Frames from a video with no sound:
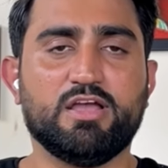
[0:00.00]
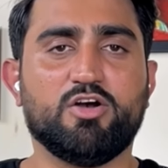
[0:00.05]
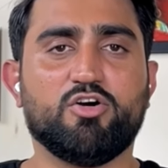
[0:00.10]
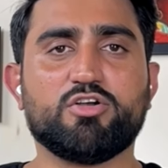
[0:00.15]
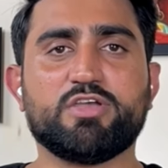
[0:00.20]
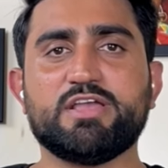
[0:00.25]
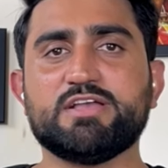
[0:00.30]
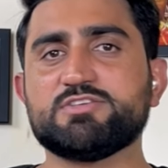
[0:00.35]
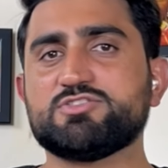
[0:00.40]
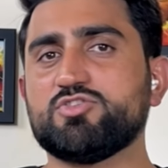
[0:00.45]

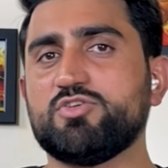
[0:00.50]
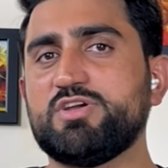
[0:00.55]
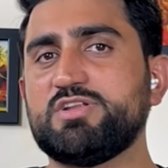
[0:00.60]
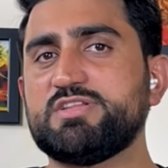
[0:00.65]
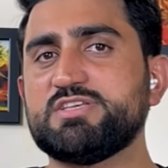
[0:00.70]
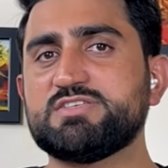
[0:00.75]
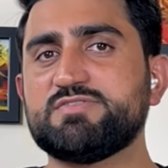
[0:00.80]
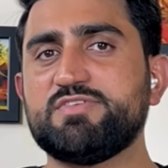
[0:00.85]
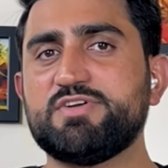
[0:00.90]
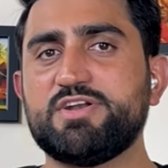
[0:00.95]
Okay, so in
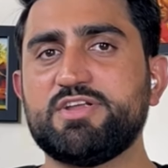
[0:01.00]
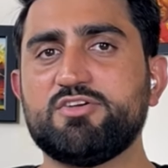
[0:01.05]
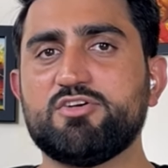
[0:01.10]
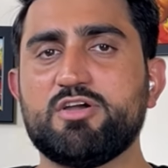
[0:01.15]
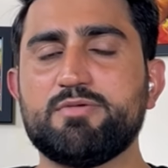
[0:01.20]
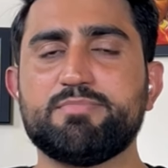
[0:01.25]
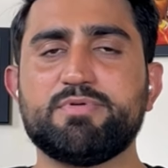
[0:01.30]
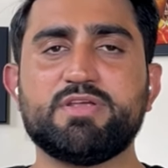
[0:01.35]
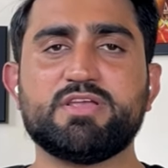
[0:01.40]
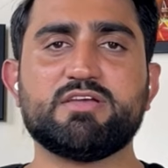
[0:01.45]
this video, I
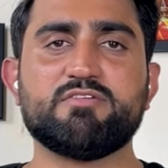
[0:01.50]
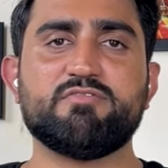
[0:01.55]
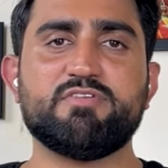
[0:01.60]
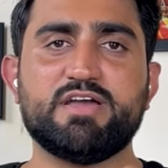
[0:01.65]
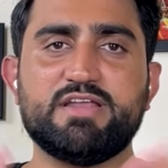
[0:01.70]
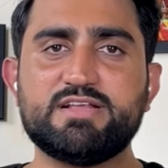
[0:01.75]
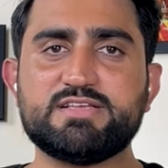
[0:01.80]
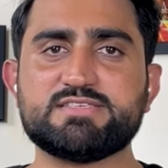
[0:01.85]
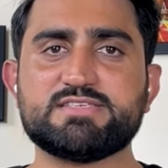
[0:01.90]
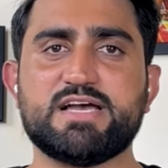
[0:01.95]
bring a
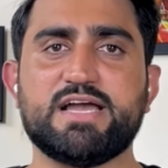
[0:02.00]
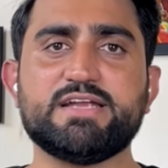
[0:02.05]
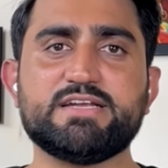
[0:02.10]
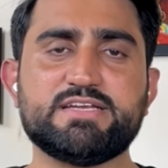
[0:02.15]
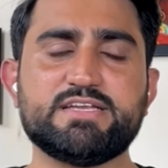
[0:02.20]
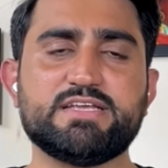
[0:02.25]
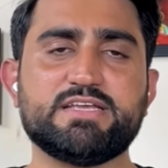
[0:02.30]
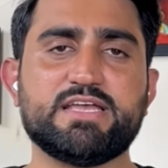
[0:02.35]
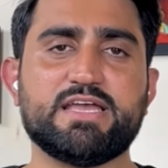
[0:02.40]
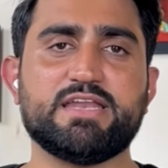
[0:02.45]
very
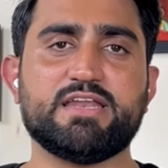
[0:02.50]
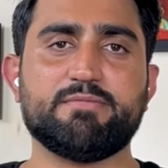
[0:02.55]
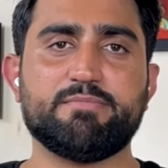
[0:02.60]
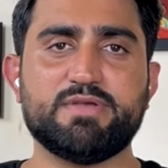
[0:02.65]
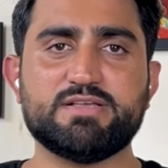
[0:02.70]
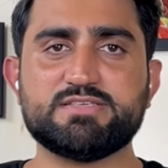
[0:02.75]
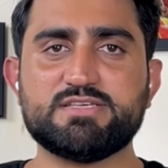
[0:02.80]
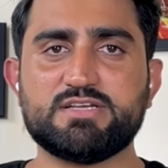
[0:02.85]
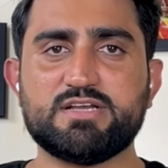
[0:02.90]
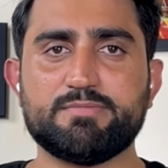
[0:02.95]
exciting and
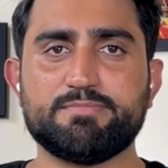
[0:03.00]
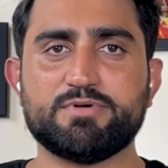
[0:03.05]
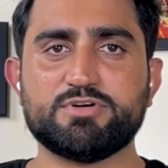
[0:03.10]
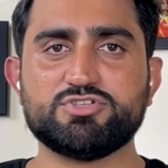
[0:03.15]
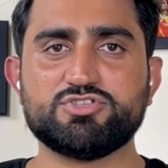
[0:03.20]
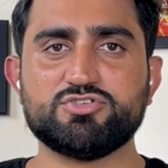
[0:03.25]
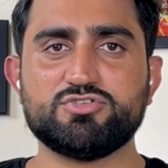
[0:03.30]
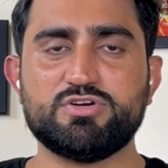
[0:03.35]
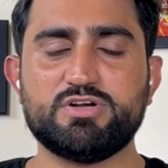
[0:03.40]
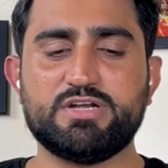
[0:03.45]
amazing
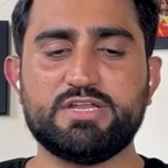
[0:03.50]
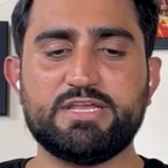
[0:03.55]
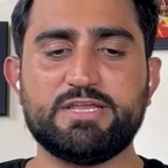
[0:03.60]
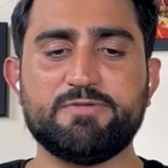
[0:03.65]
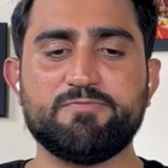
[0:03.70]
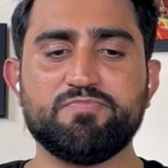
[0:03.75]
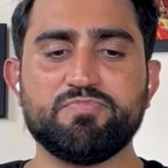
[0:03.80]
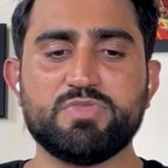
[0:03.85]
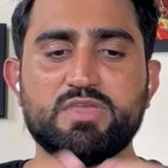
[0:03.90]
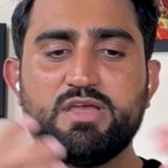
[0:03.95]
opportunity,
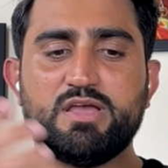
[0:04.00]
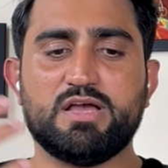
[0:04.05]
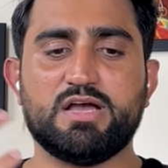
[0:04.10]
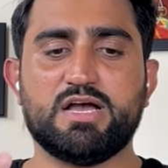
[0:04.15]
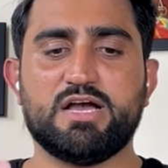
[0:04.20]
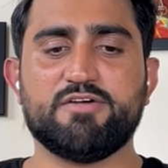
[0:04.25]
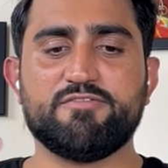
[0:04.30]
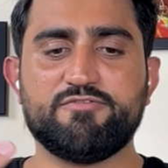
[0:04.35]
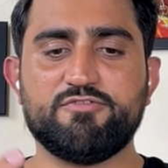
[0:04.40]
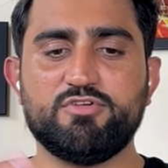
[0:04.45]

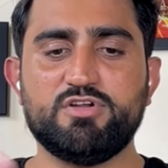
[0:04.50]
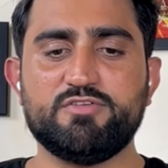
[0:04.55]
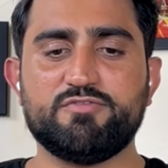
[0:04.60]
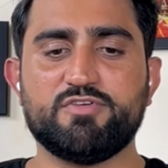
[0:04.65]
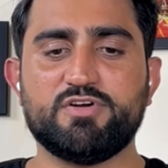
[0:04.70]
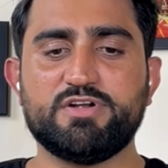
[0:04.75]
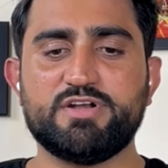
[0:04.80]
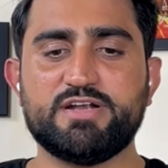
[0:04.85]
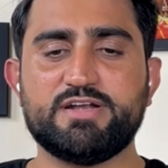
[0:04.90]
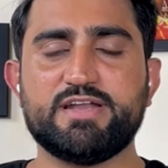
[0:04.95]
fully
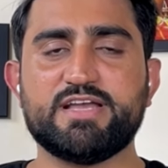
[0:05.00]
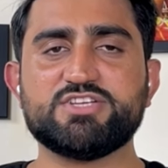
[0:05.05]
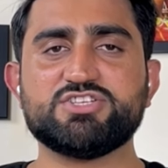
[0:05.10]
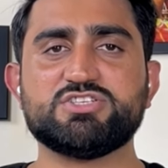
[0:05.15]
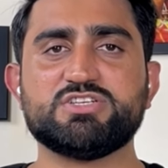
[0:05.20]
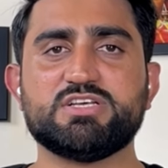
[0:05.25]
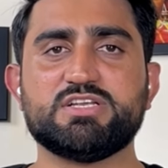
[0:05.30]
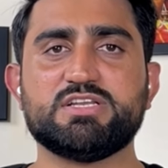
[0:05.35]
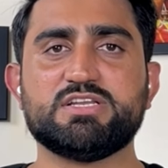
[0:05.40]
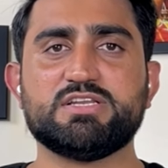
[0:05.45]
funded
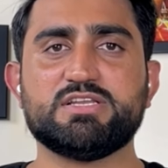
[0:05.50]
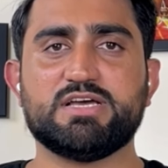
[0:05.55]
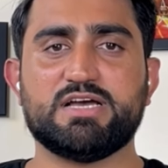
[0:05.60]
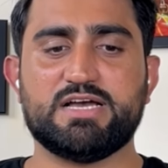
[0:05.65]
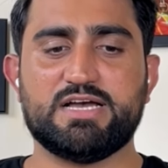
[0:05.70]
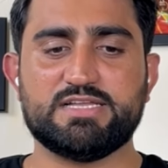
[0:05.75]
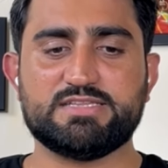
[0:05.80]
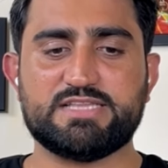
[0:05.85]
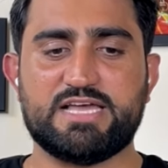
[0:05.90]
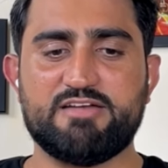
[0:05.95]
National
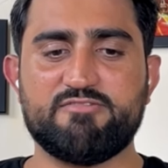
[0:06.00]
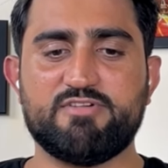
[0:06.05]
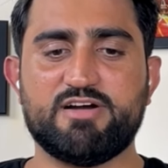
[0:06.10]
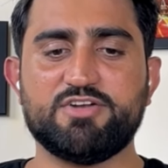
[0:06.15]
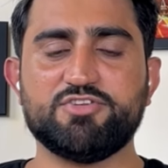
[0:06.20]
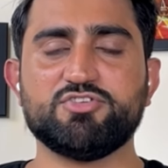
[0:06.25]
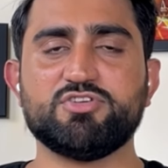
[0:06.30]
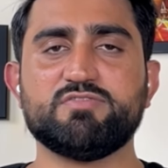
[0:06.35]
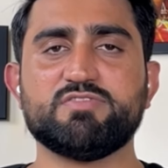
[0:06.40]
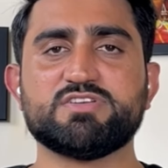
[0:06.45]
Taiwan
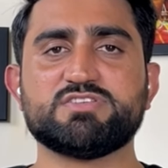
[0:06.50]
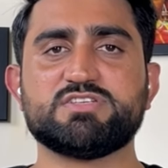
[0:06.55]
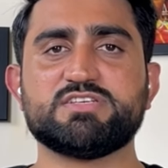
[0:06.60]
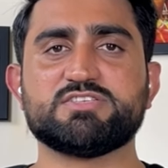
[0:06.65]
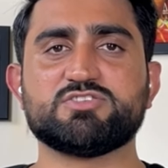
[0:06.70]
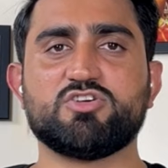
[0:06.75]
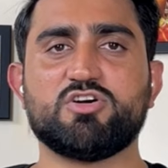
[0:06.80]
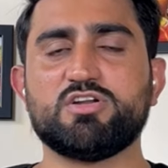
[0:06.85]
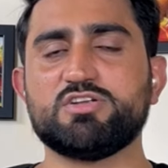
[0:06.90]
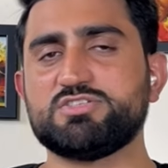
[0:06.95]
University
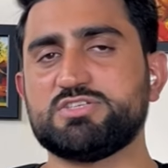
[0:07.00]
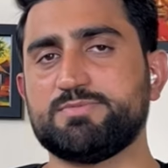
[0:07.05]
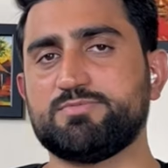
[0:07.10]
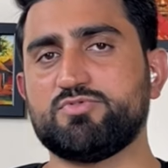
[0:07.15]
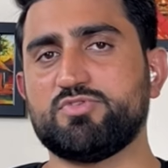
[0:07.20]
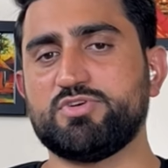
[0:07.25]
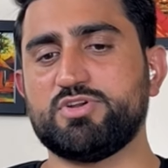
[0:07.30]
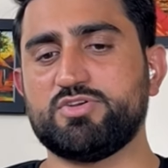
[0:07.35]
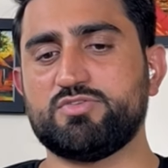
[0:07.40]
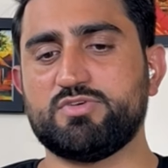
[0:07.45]
Scholarship
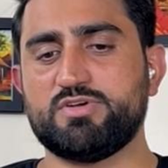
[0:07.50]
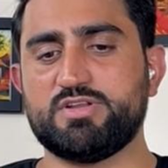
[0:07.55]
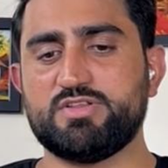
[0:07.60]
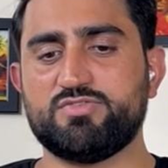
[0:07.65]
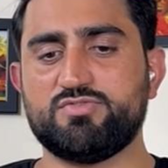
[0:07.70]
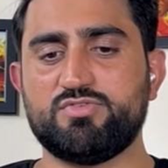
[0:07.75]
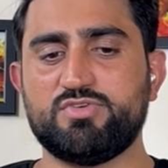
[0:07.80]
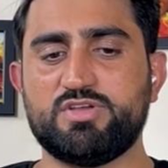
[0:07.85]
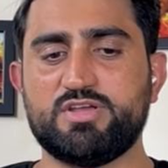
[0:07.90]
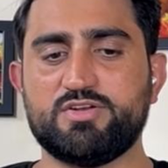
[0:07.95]

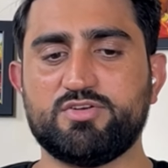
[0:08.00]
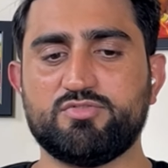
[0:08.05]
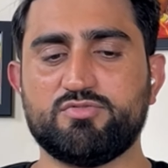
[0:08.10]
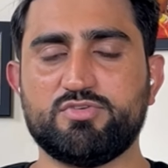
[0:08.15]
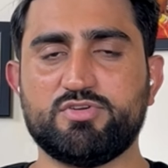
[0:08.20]
2023 and